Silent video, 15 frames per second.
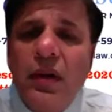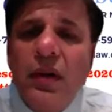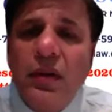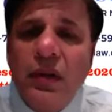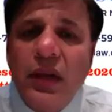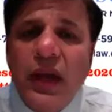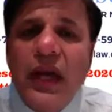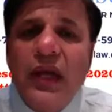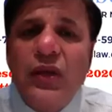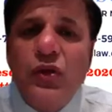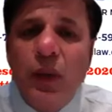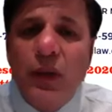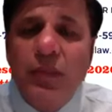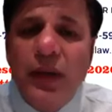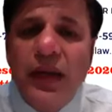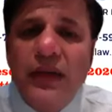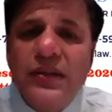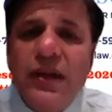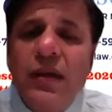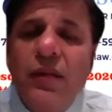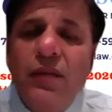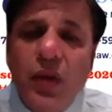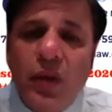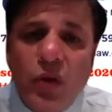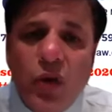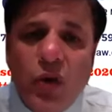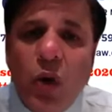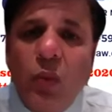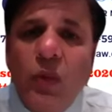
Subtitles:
the H-1Bs. We're going to talk